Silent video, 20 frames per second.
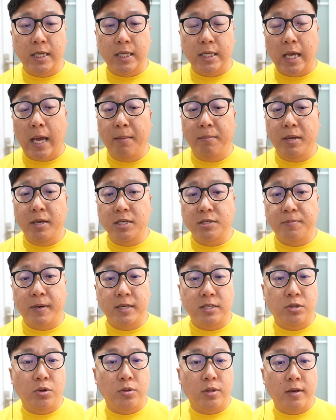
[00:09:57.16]
damage, but
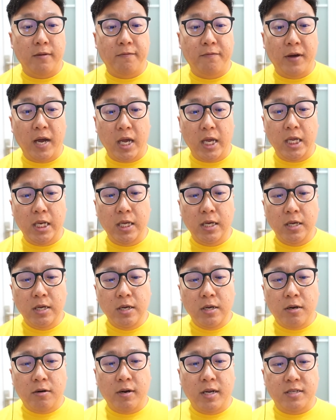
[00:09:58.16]
it's totally fine.
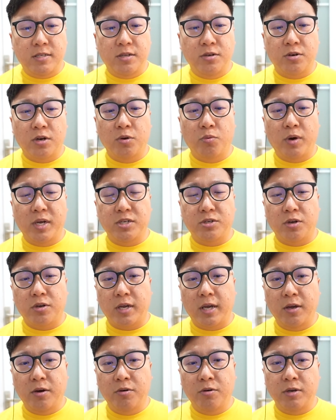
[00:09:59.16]
Right, still gonna one-shot
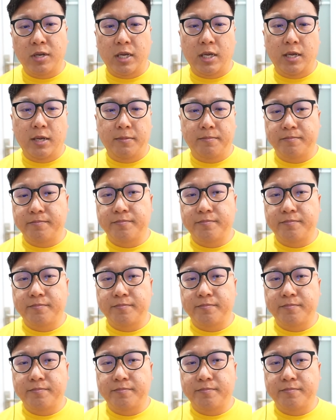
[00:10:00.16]
KO the